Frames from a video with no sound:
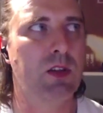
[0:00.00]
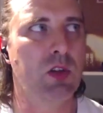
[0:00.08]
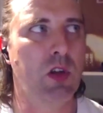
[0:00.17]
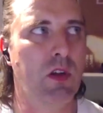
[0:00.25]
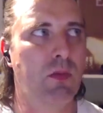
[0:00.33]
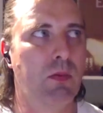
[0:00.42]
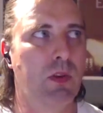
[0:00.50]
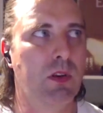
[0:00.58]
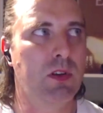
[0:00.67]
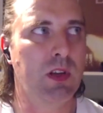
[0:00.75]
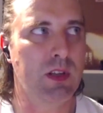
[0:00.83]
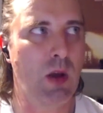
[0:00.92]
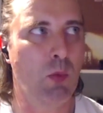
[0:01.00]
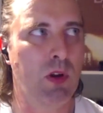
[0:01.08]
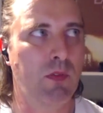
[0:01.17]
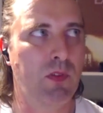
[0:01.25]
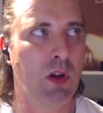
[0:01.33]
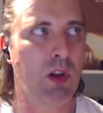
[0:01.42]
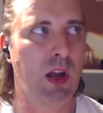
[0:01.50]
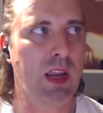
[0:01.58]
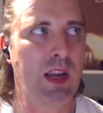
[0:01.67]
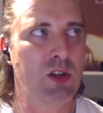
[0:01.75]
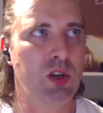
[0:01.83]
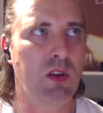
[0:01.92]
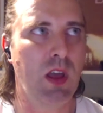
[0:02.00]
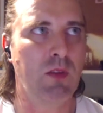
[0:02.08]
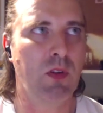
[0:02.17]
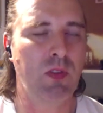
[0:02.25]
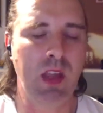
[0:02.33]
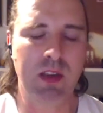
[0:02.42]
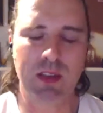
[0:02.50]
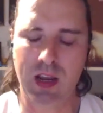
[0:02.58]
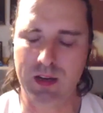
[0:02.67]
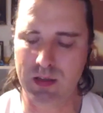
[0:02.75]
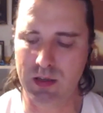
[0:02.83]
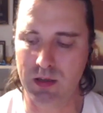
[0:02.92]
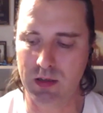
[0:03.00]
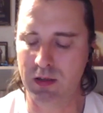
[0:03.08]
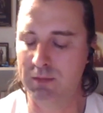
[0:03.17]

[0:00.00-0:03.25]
Is that what it felt like? And do you ever think that,